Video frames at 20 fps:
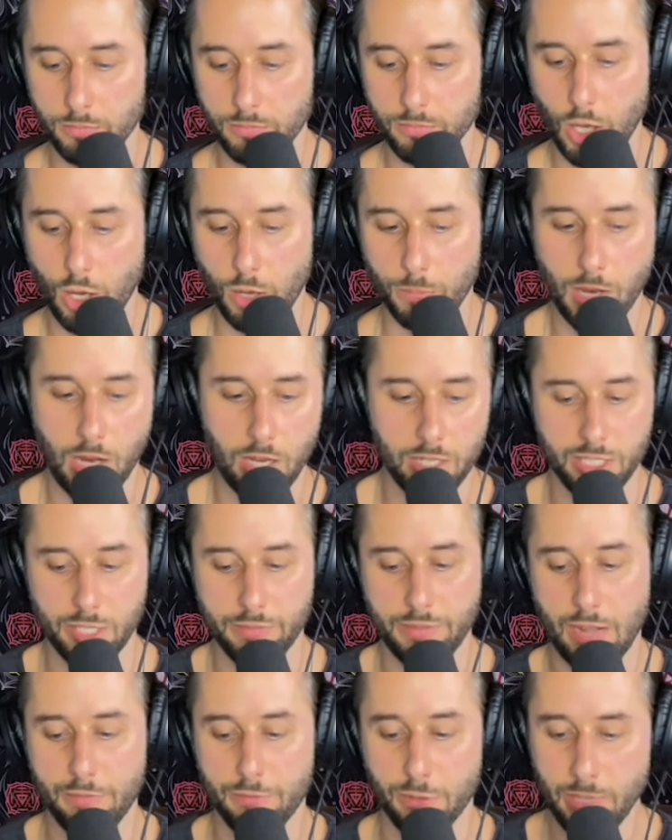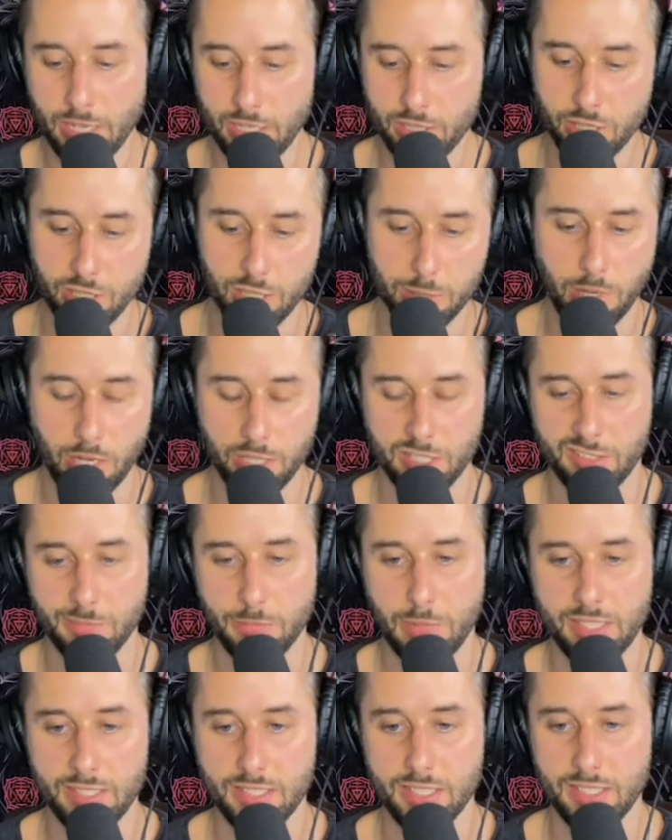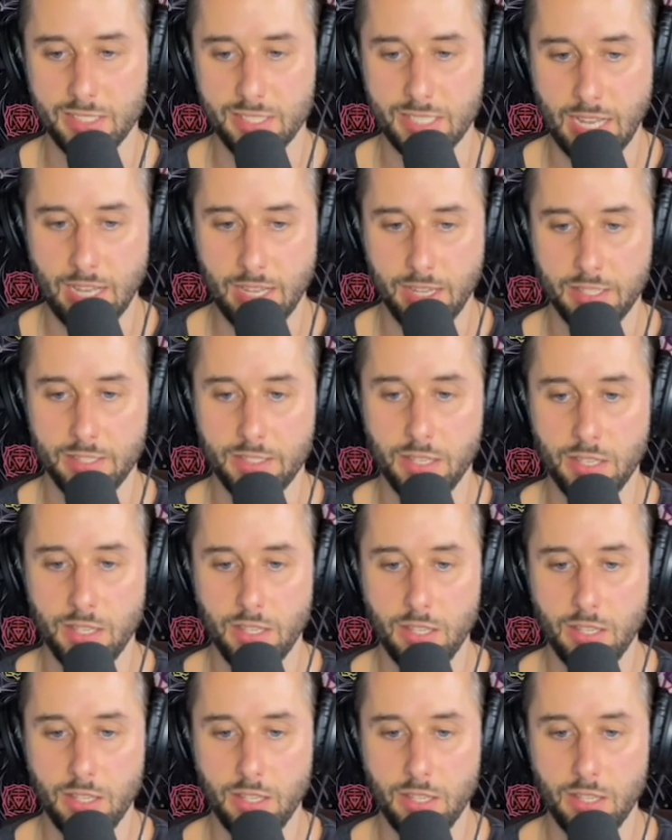All positive affirmations, positive mindset aside,